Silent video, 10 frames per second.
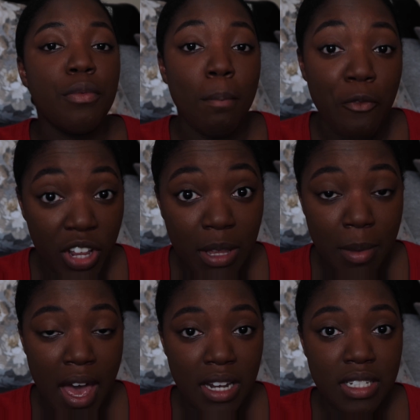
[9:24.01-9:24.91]
really
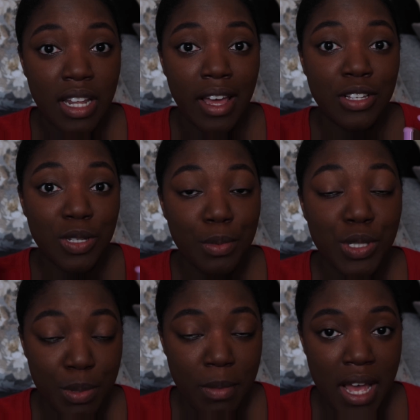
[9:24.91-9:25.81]
matte, like
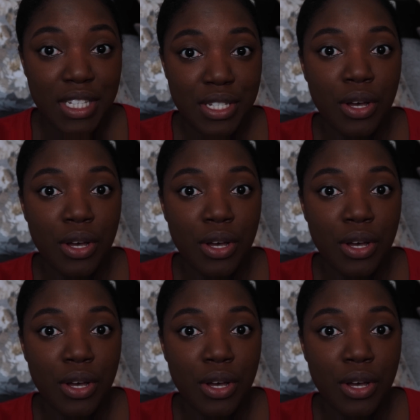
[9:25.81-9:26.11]
super matte.